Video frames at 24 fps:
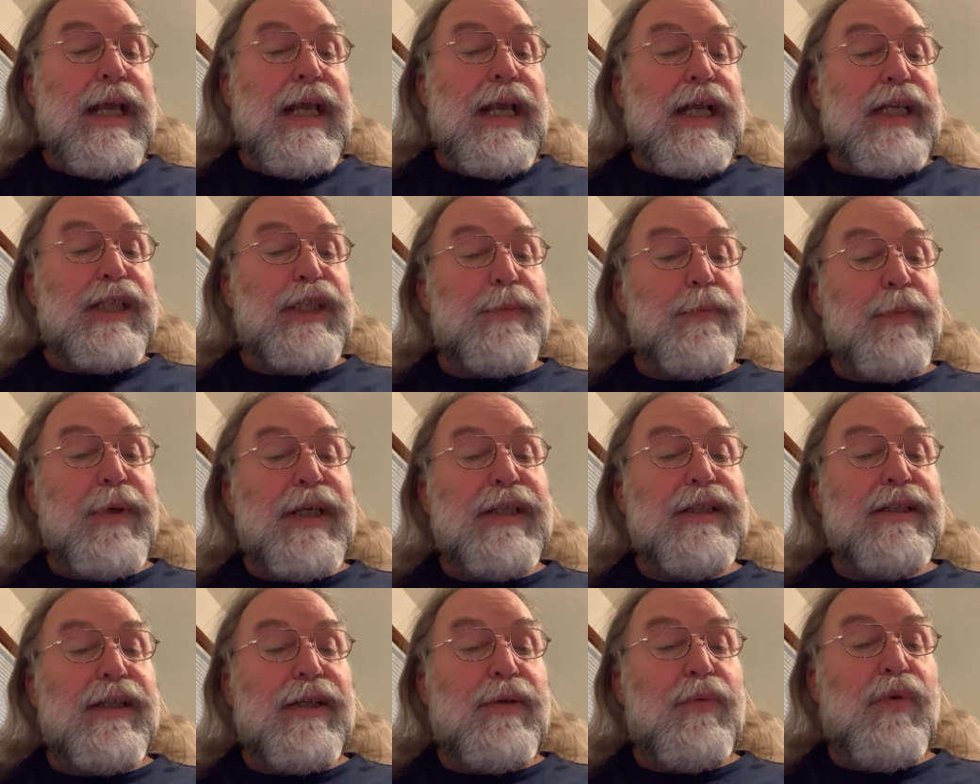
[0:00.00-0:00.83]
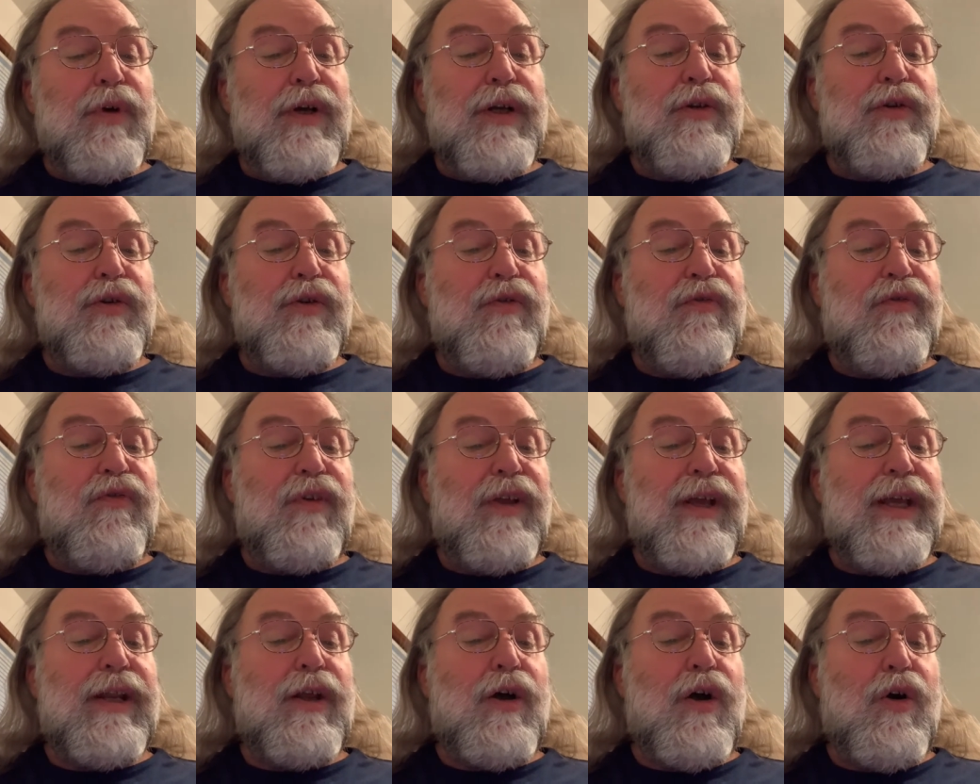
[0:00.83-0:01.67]
especially one who
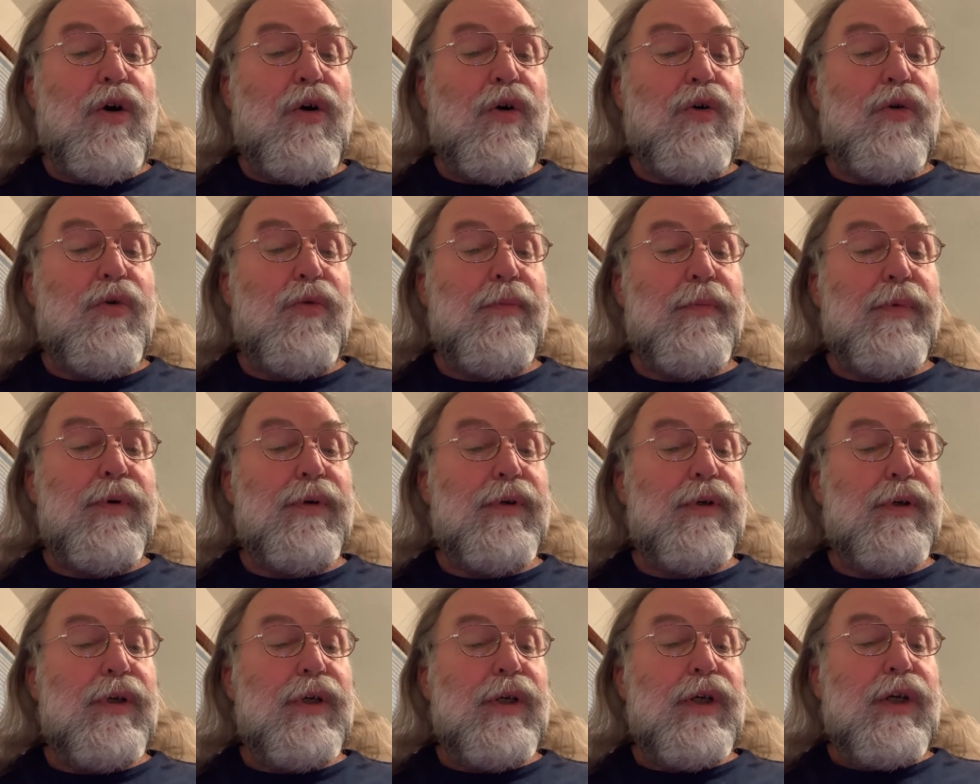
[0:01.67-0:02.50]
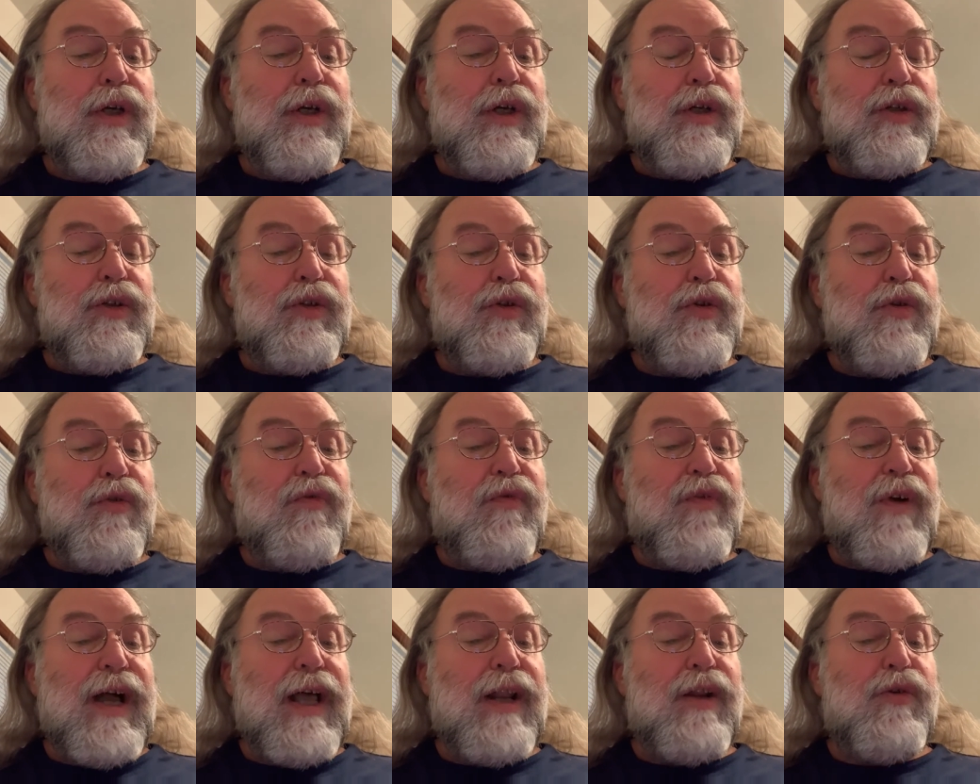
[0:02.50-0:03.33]
fled home to
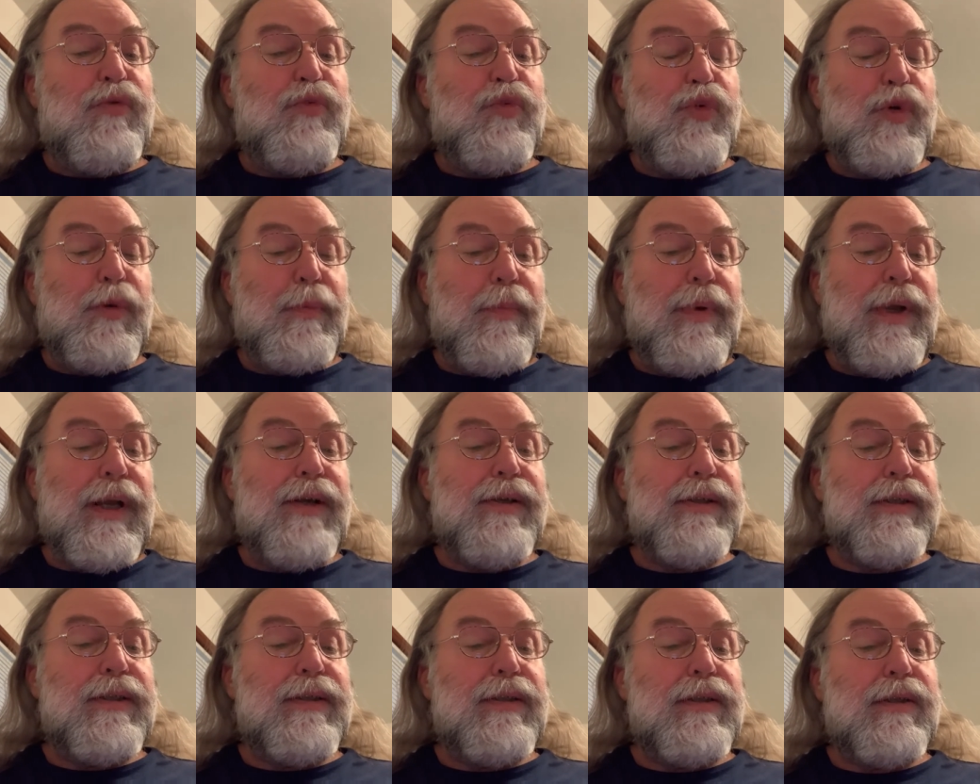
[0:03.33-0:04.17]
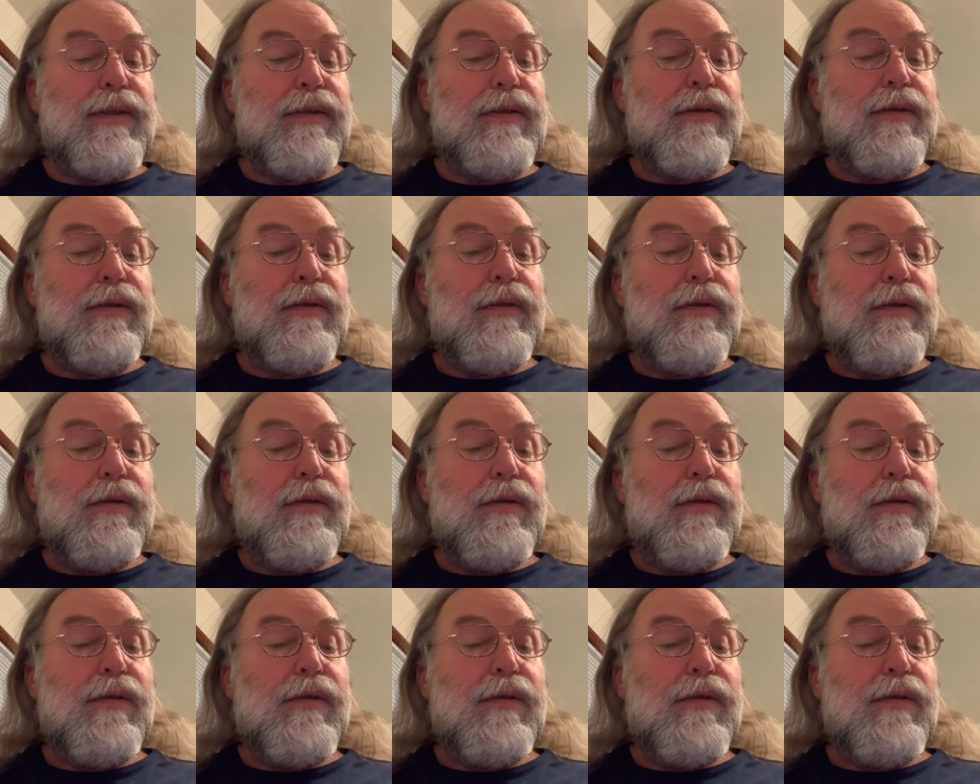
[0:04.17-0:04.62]
follow rebellious